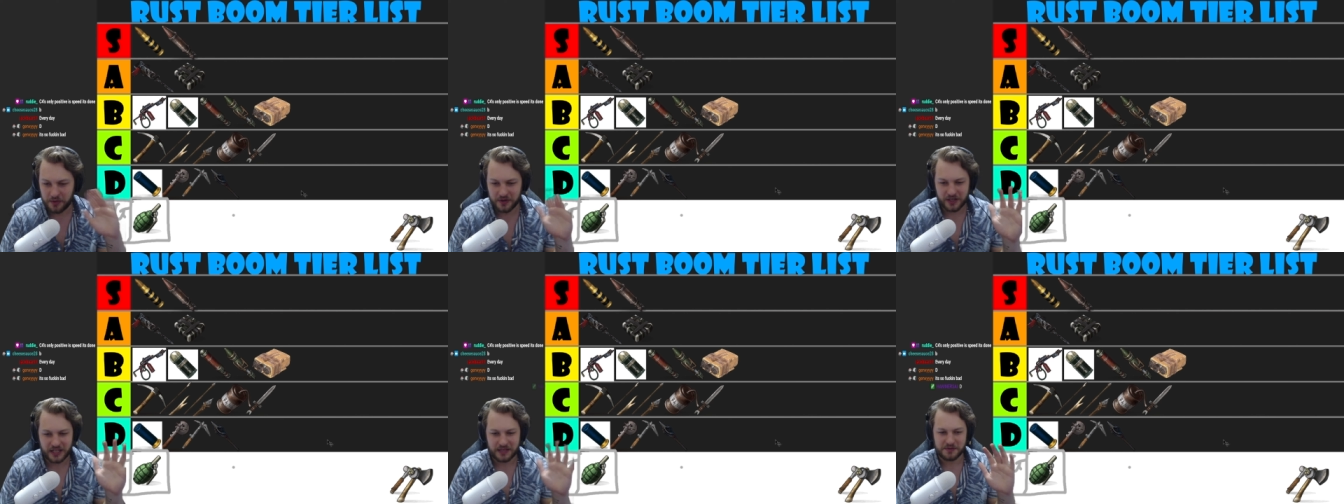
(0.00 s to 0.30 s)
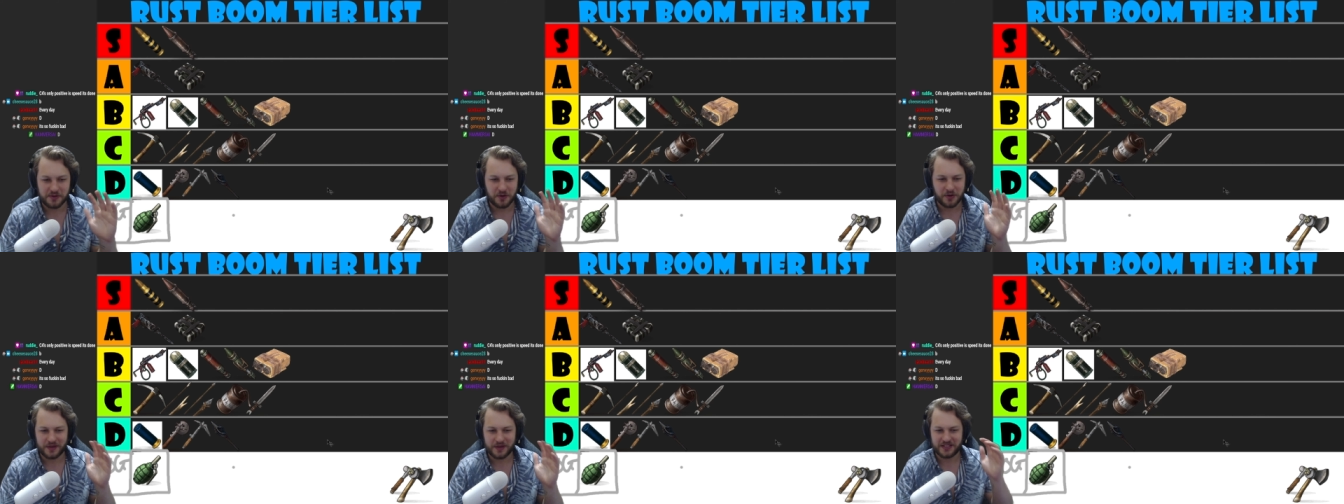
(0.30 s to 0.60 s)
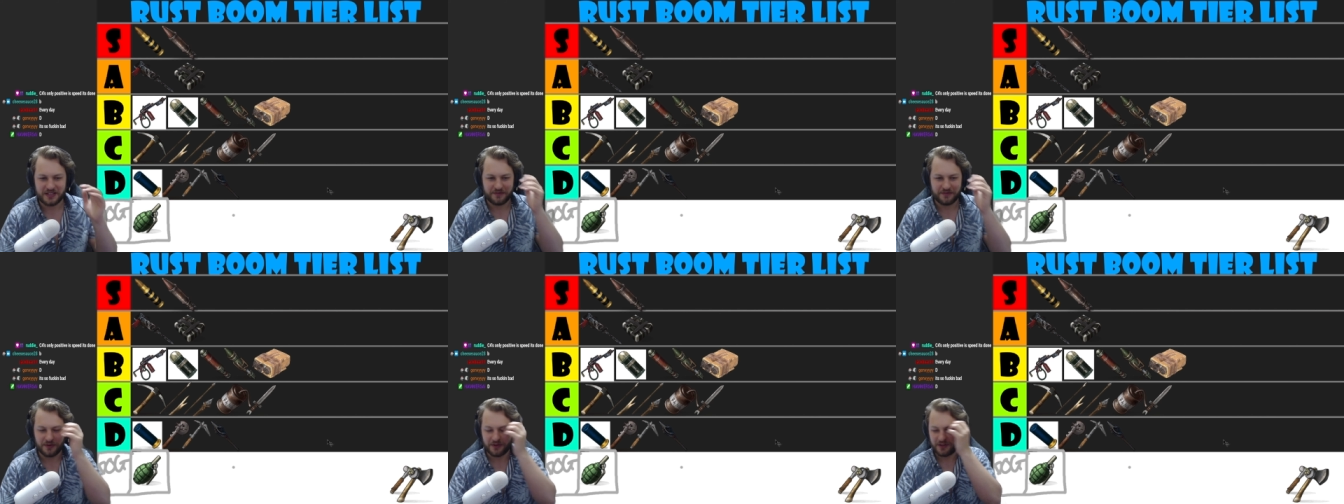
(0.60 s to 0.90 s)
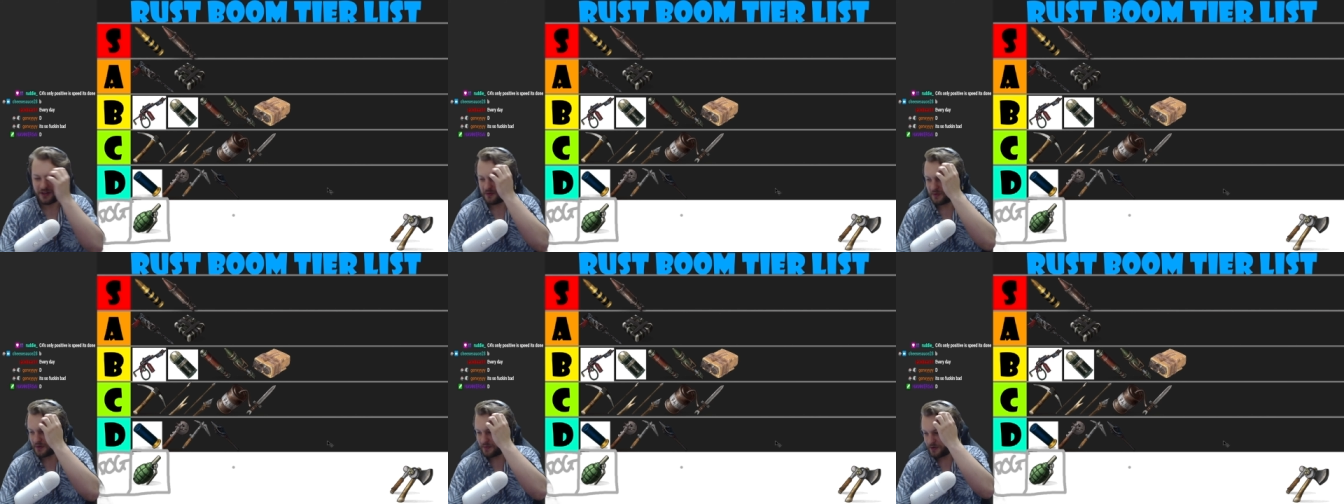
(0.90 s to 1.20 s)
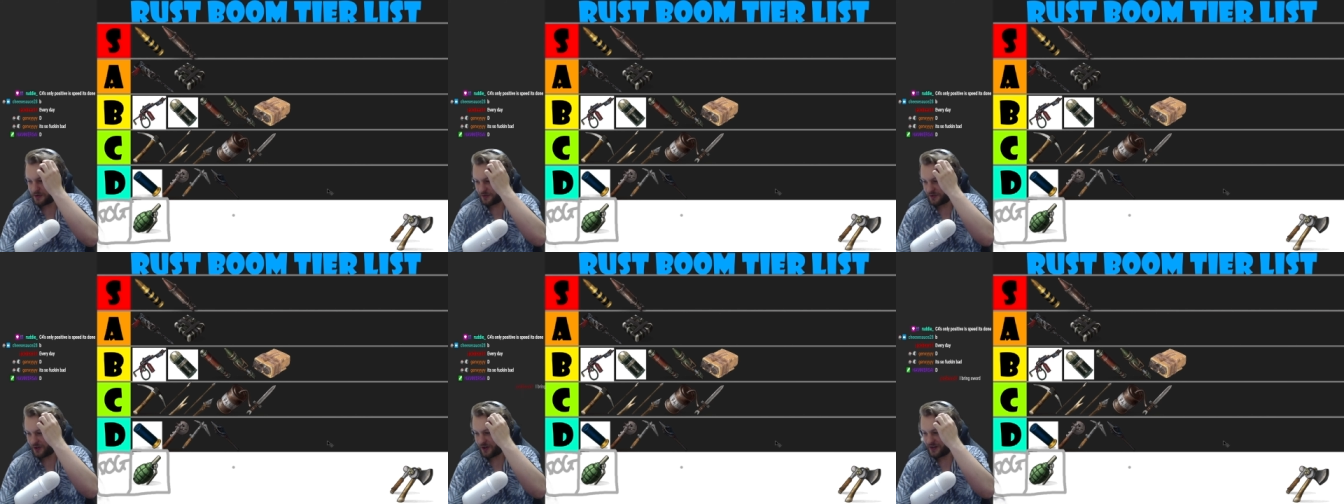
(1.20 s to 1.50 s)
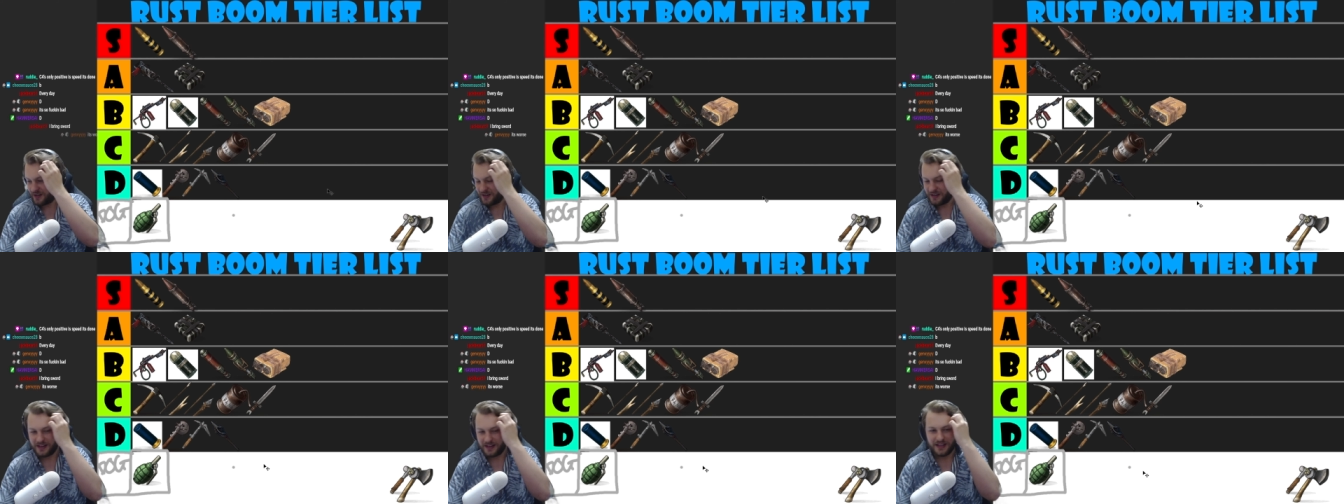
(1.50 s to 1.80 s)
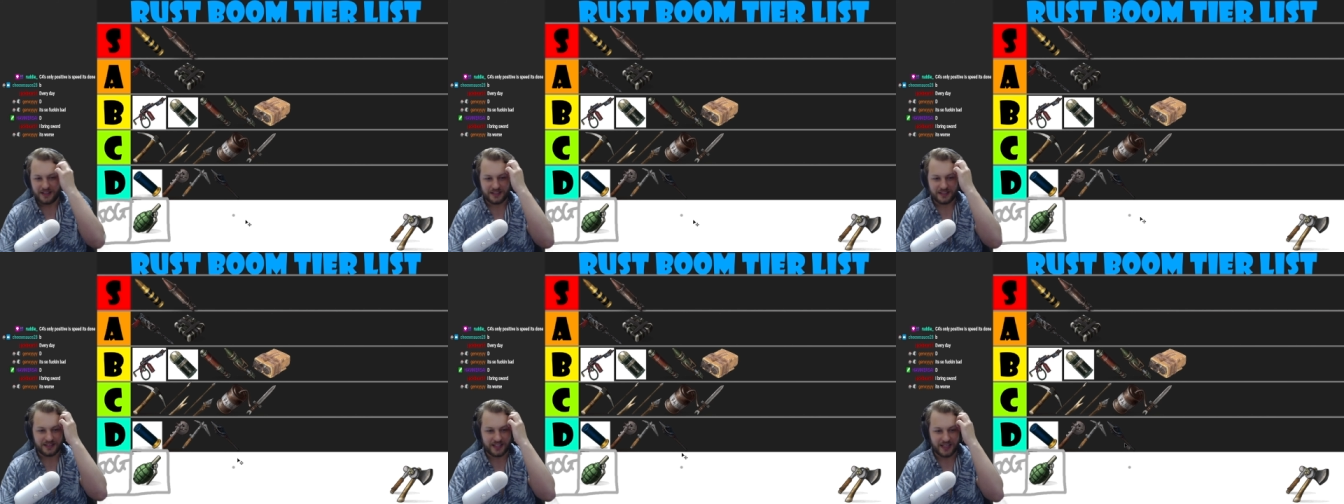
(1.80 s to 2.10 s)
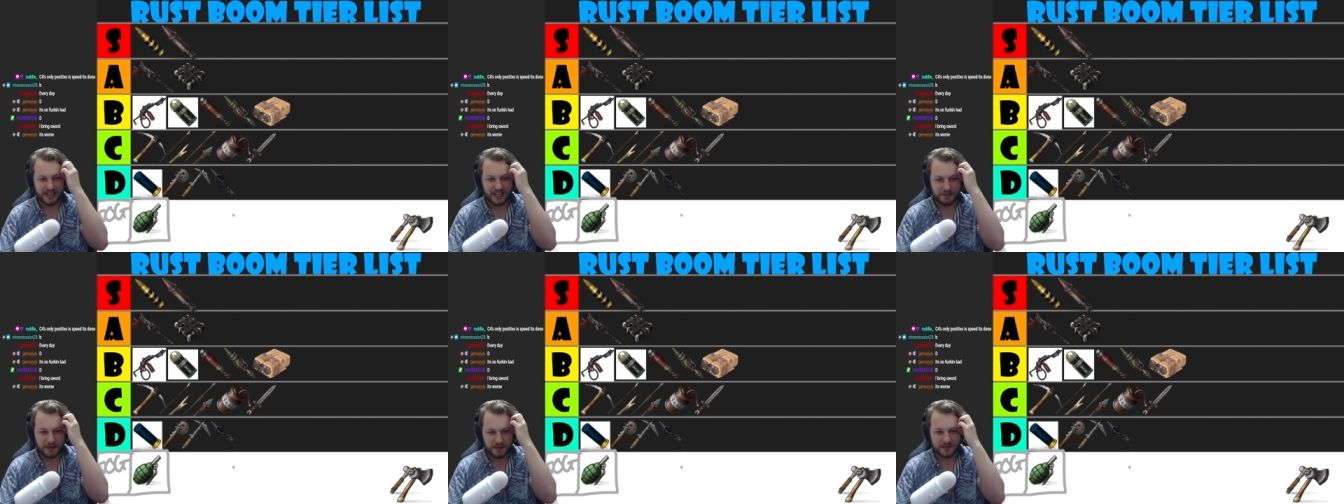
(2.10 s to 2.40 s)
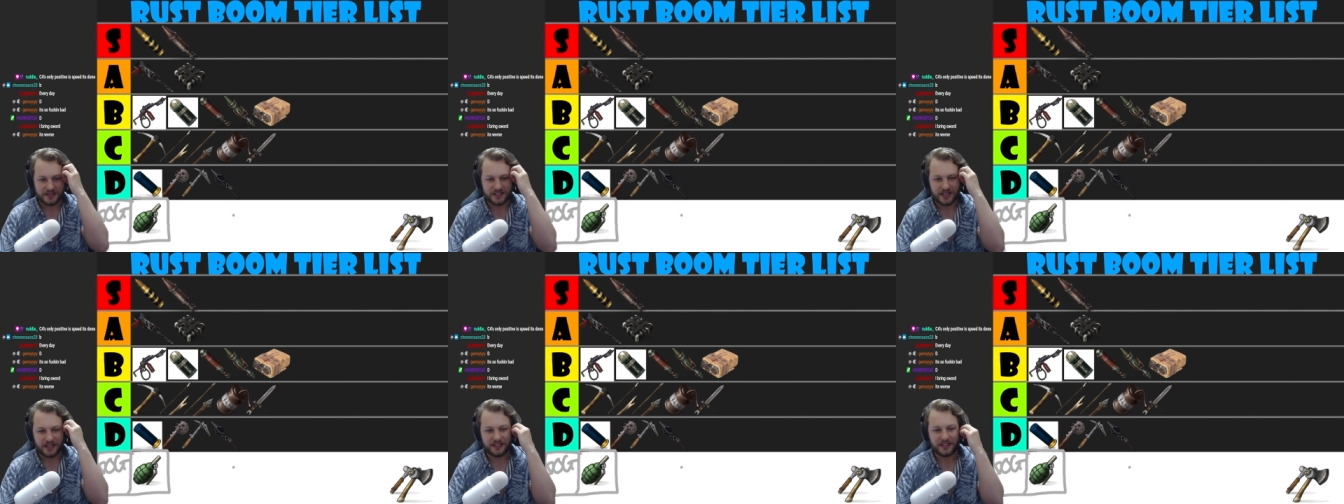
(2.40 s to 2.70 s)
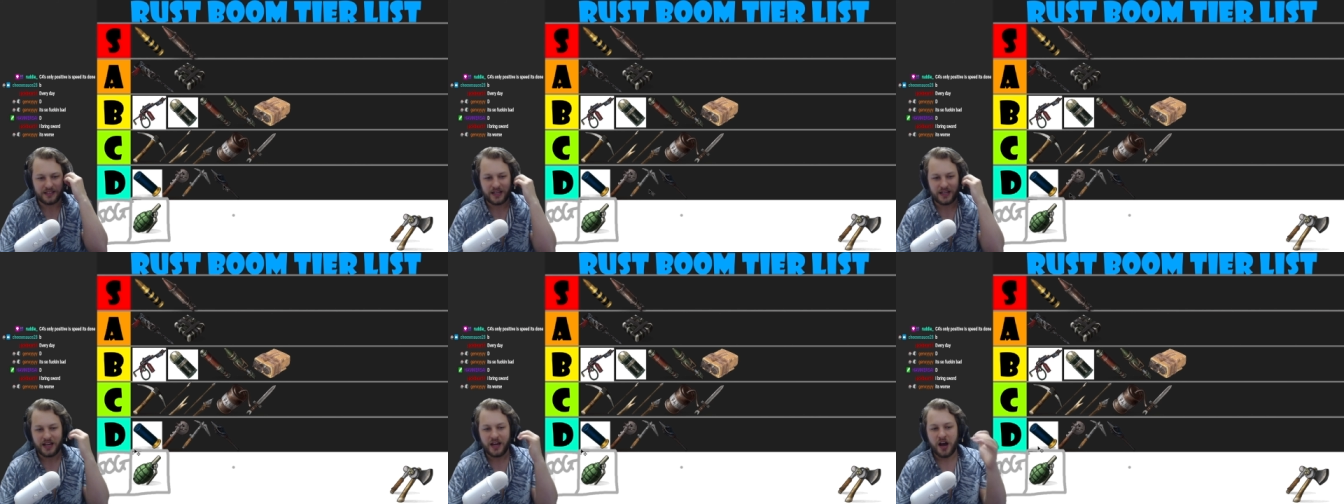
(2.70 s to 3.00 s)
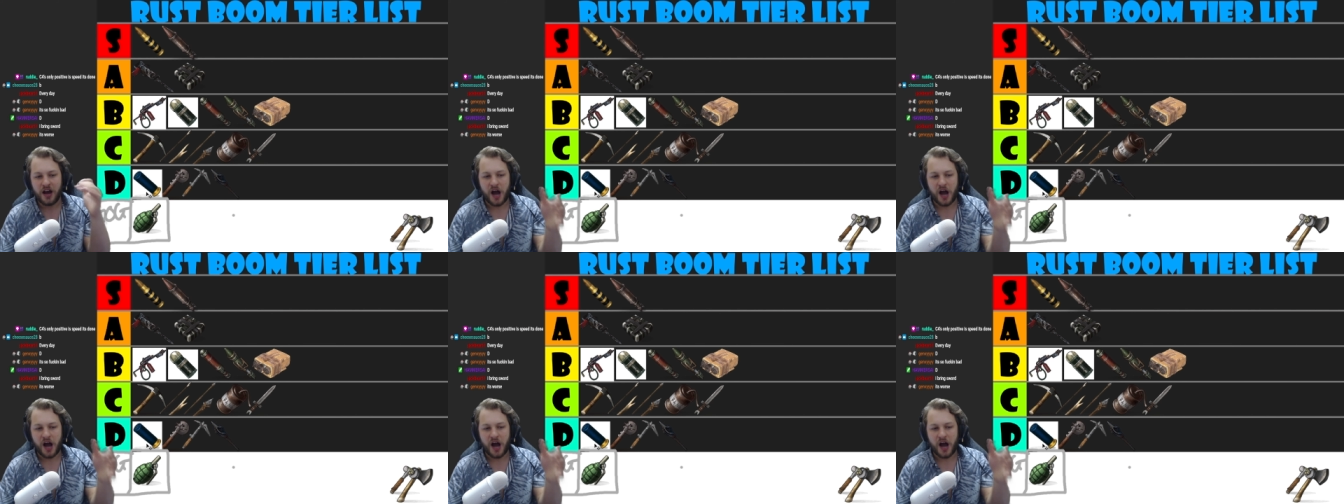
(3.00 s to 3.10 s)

keep talking about C4 though. We're moving on. D. People are saying D.